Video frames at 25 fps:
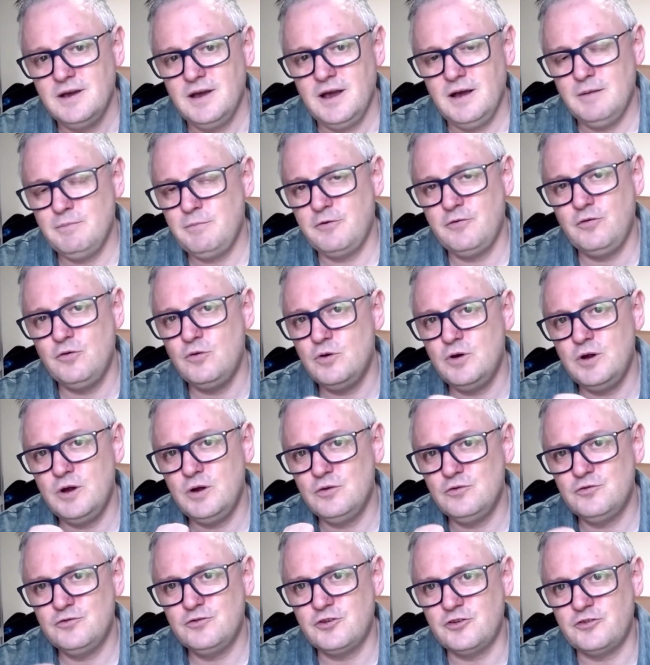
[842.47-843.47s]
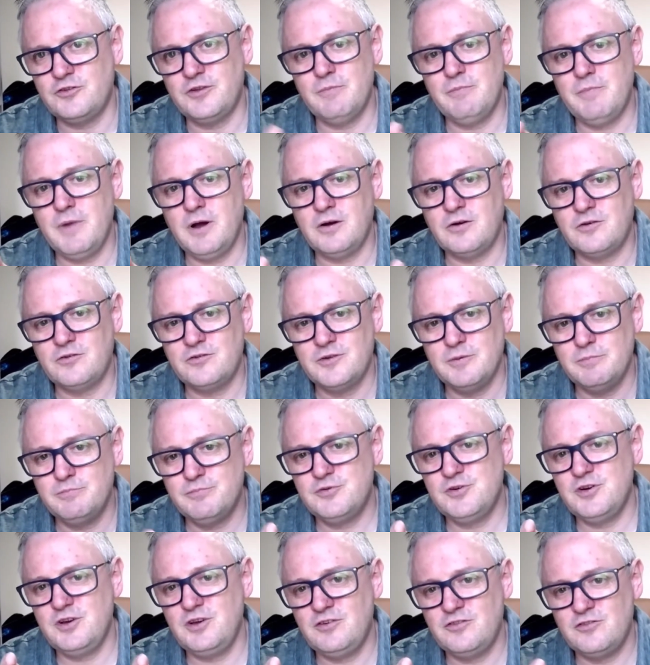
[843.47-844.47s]
And before, it was just the monks, the
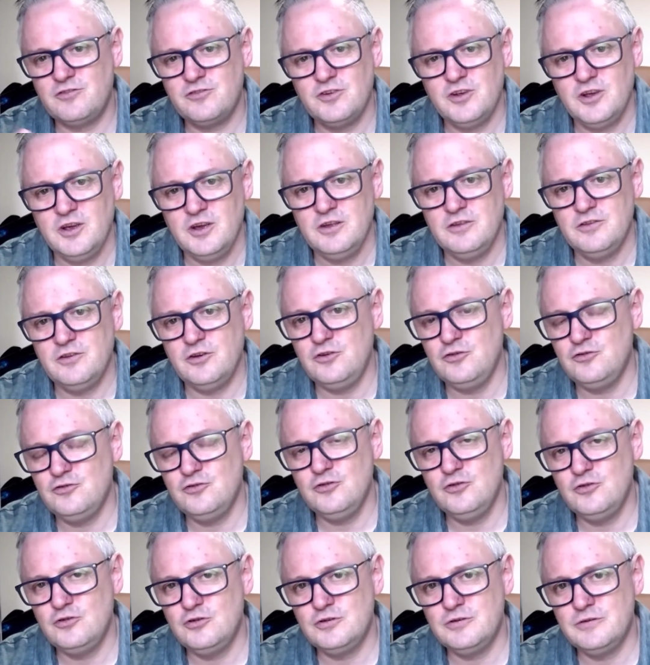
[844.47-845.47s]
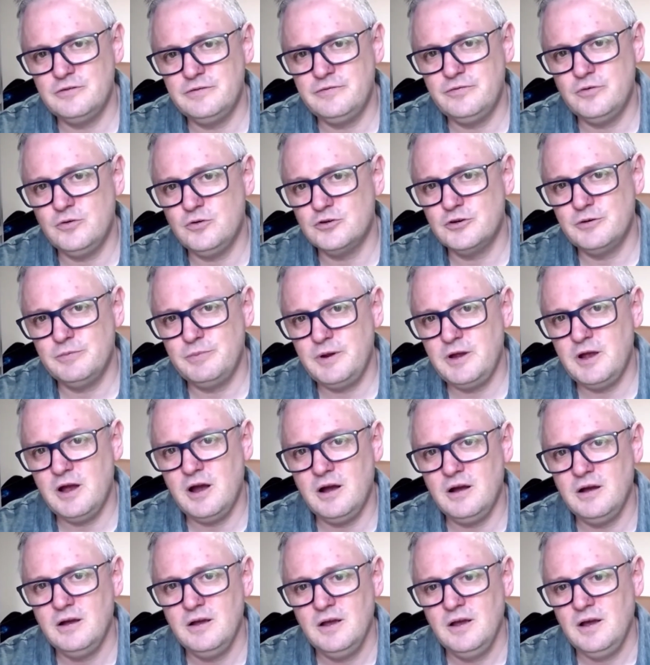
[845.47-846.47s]
priests, those who could afford to be
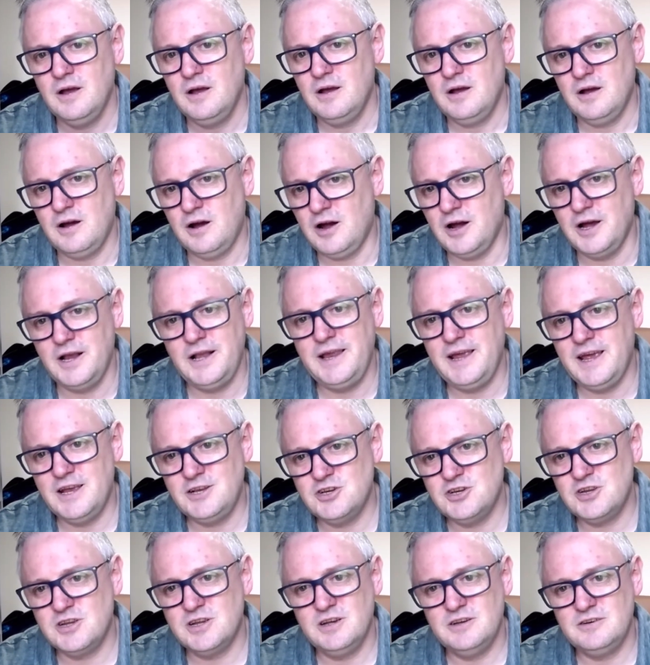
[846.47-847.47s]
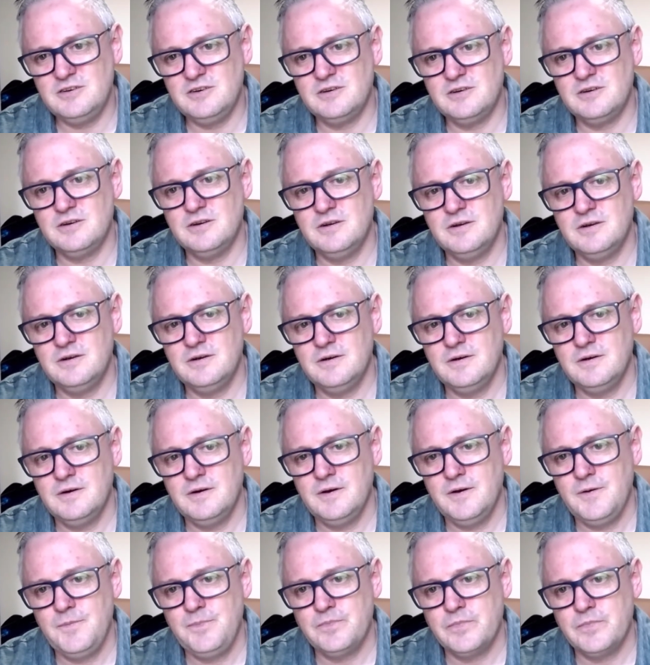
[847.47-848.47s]
highly educated.
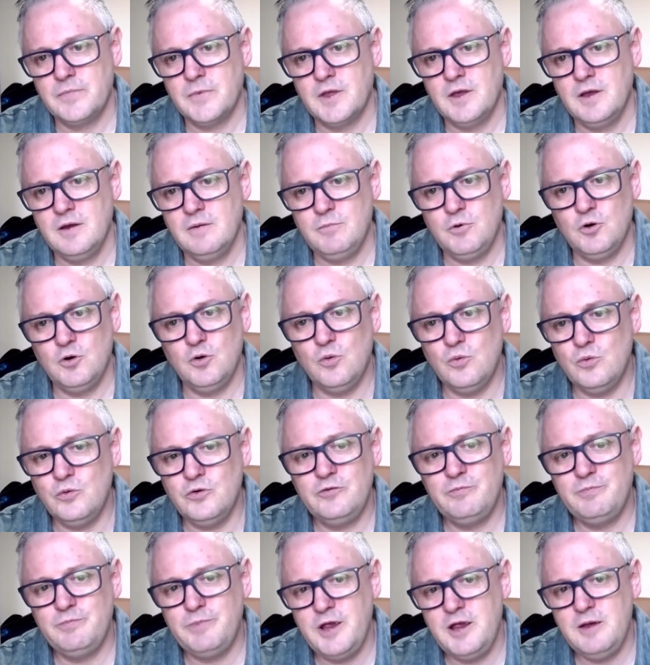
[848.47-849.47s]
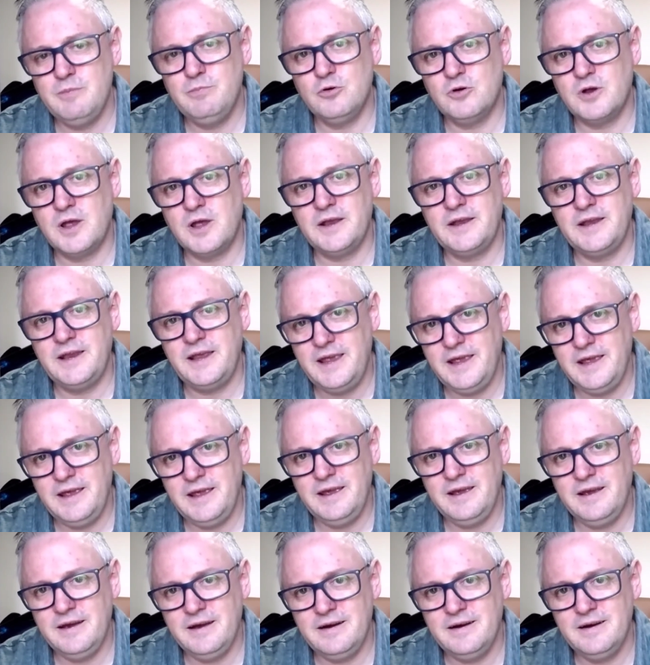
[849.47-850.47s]
But always people can
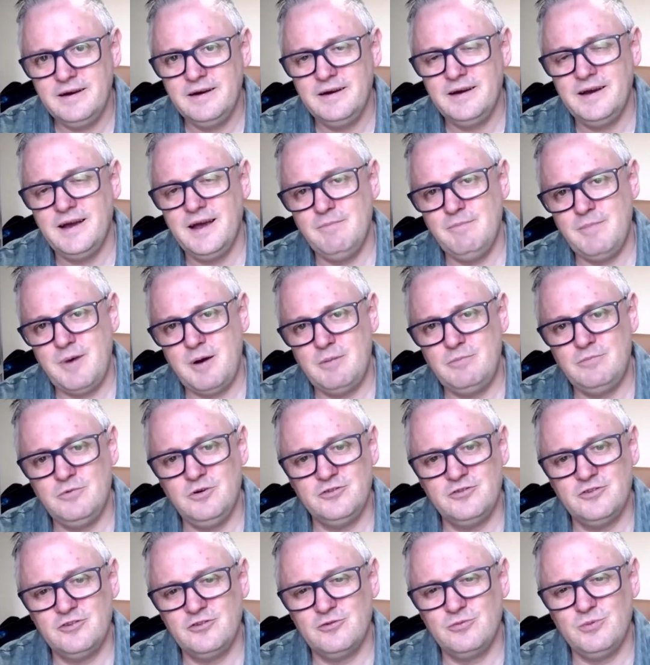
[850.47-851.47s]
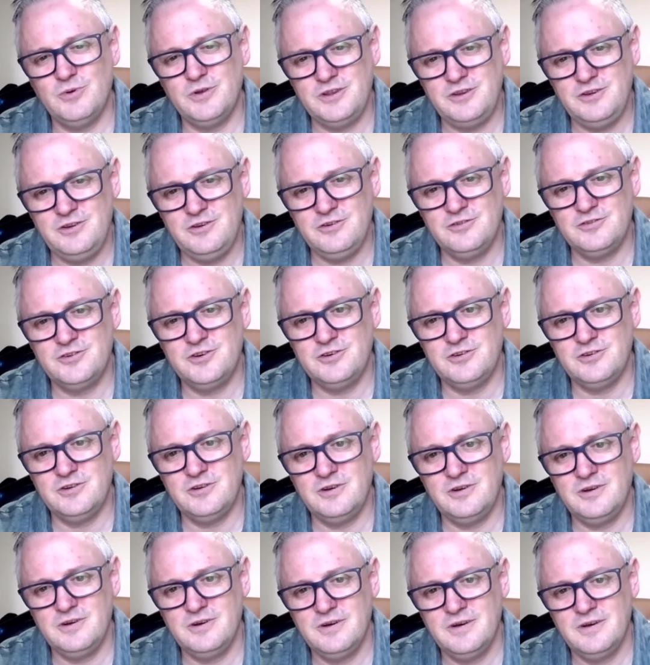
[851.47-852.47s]
hear and memorize. That's what they used to
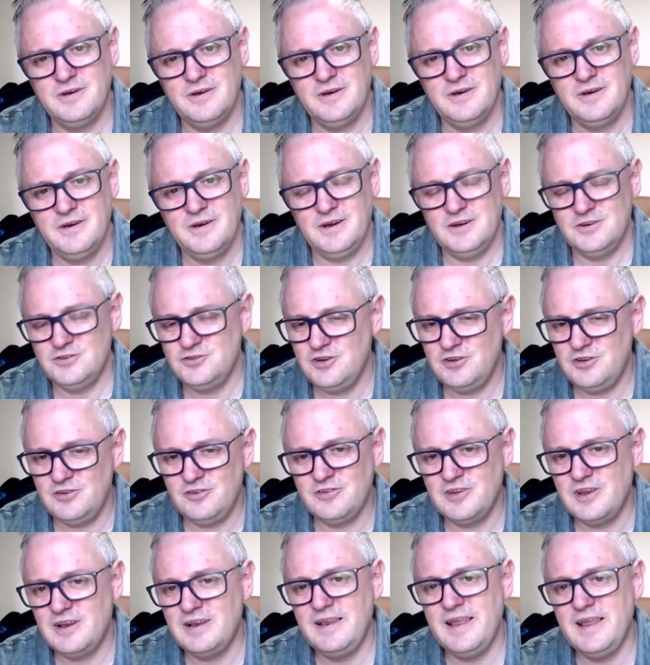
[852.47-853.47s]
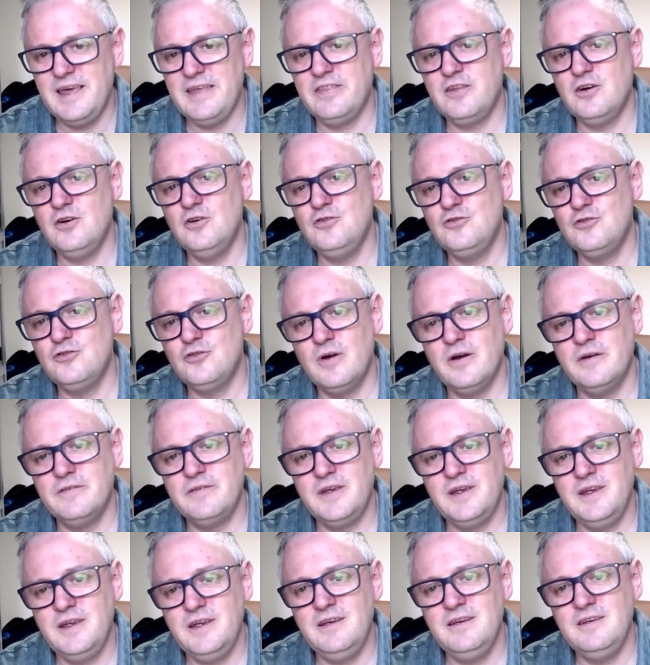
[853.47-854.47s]
do. And Jesus said, let those who
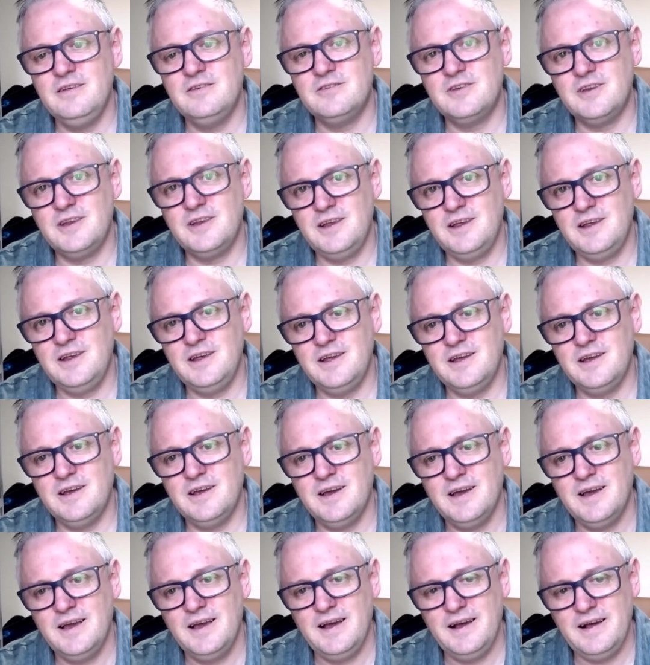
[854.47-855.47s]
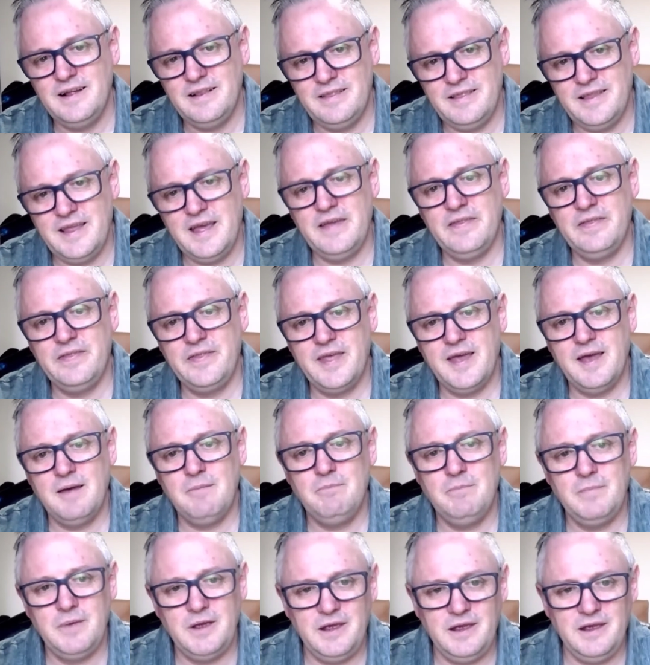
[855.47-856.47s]
have ears to hear, let
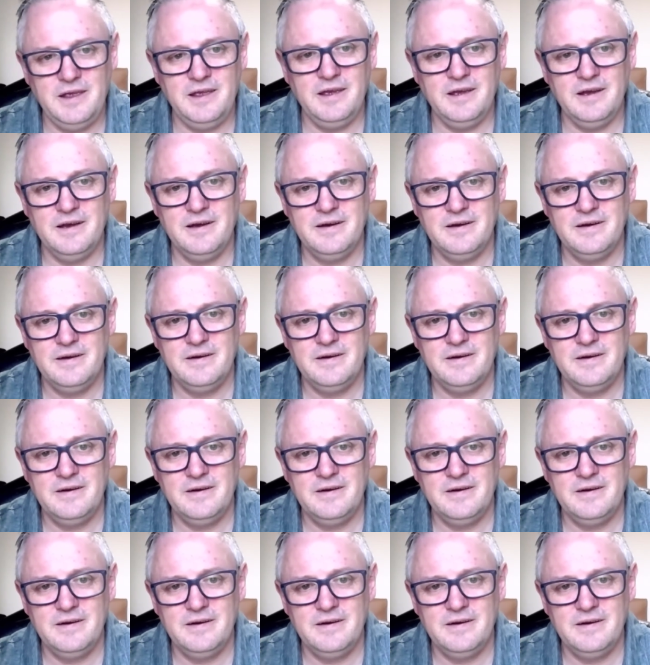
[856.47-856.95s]
them hear.